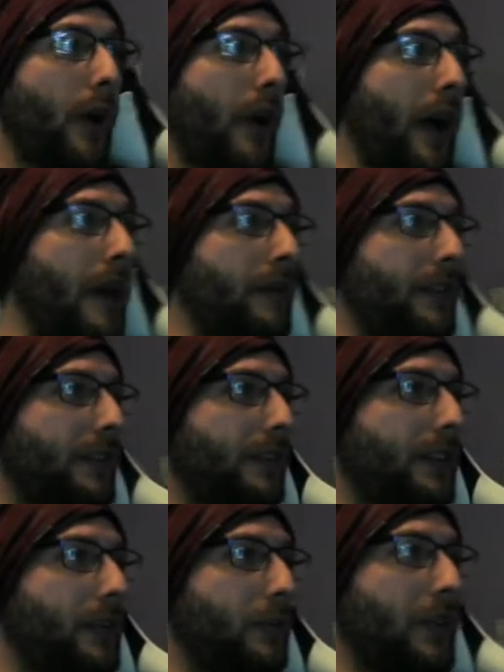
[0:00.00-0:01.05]

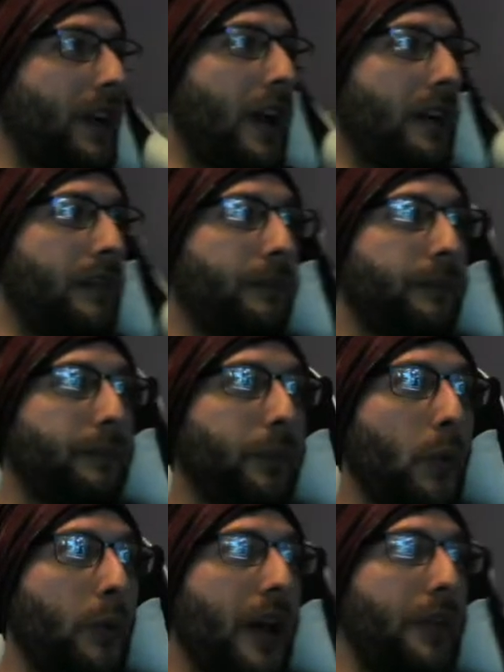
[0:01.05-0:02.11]
obviously we got
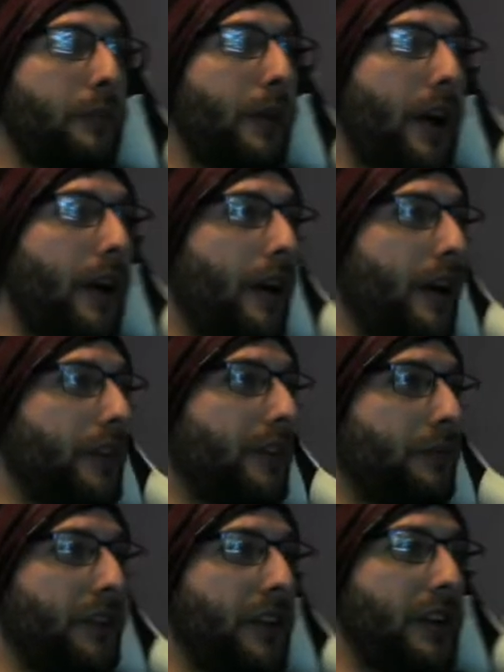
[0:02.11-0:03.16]
the Briar Heart. So I'm
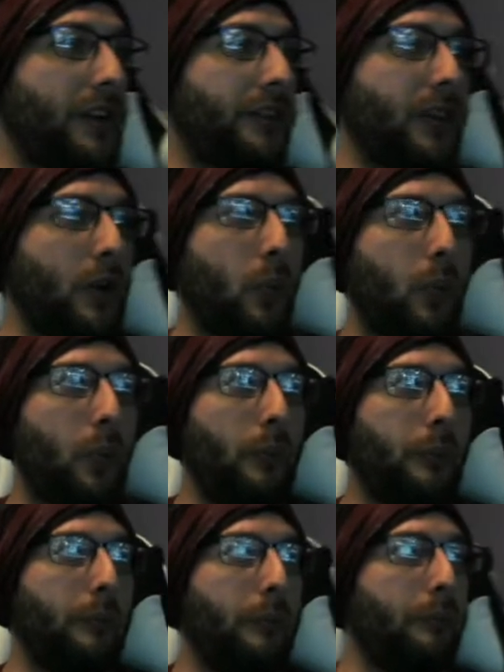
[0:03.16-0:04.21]
just gonna it's a little,
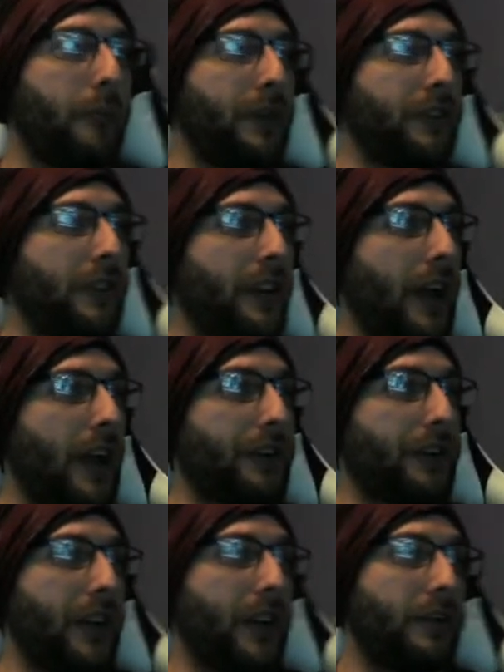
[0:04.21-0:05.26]
but check it out, check it out.